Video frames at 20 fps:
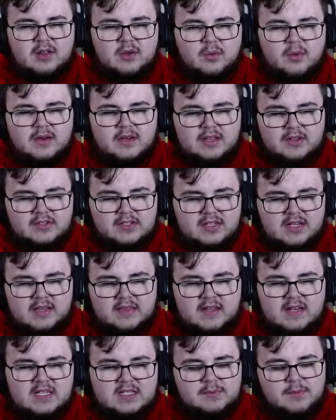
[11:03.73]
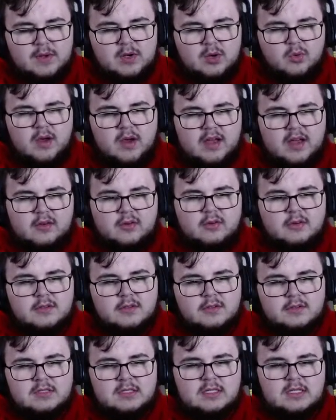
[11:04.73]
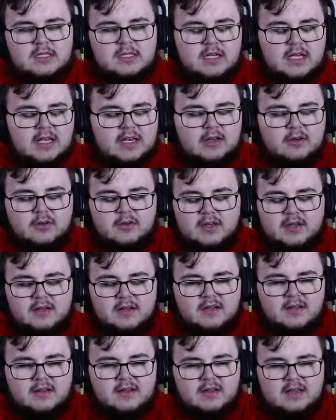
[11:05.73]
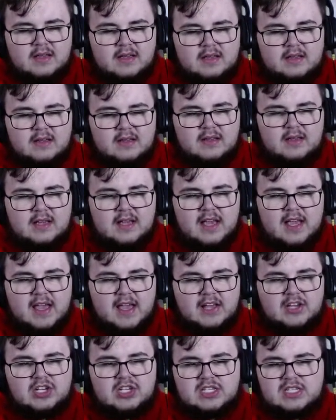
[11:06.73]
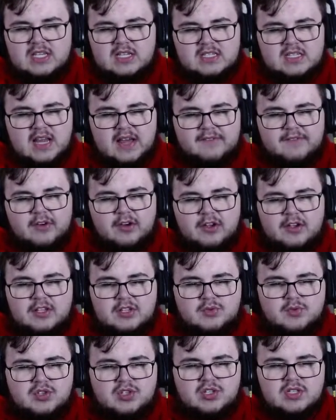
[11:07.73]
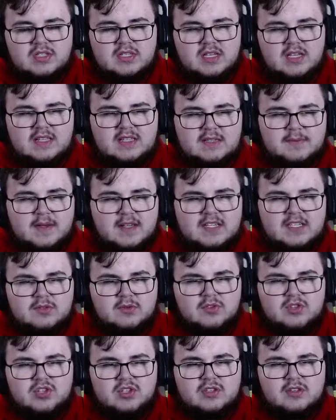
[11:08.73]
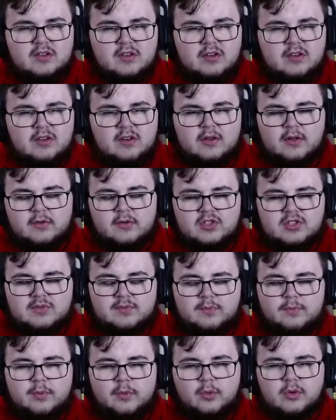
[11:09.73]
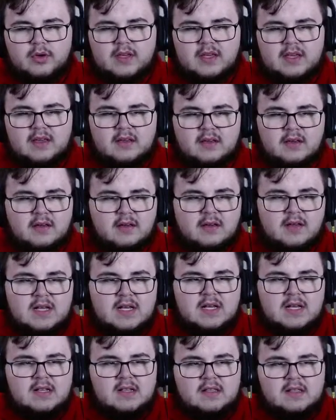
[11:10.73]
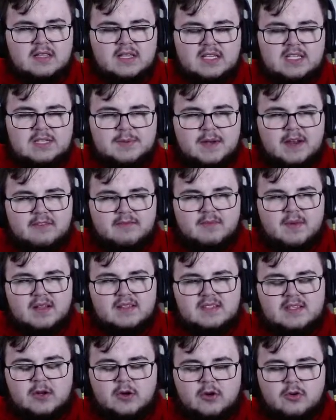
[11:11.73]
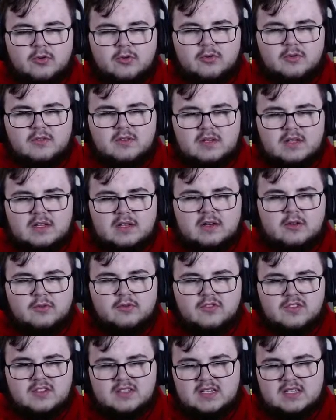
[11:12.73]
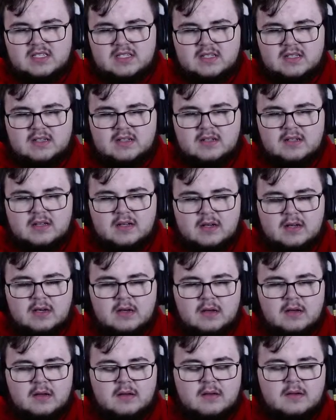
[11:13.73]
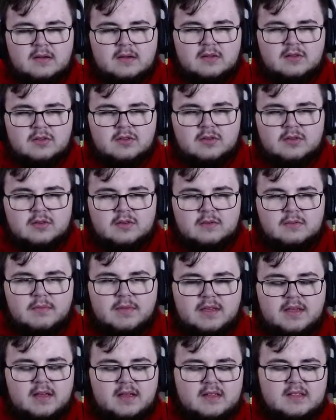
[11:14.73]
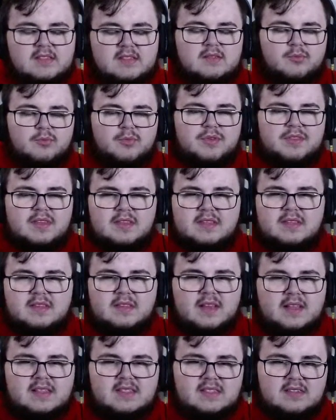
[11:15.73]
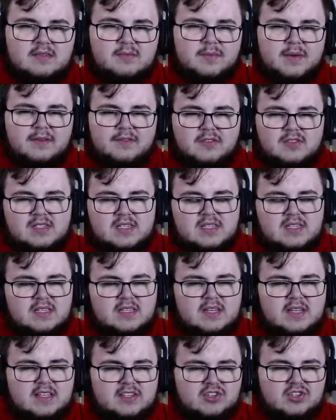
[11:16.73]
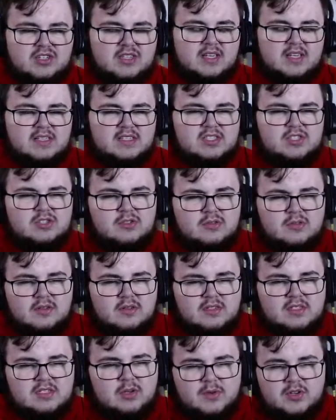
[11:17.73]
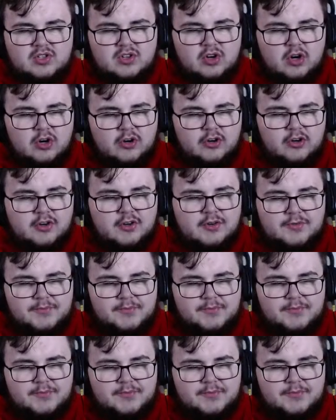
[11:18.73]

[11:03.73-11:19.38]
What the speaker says: wanted to use again, that it's been a while. You know, it just doesn't have very good switch-ins. Its best switch-ins are, you know, just bulky, like SixFtHax mons that aren't, you know, resisted. Because with Tinted Lens, my resisted hits just hits so much harder.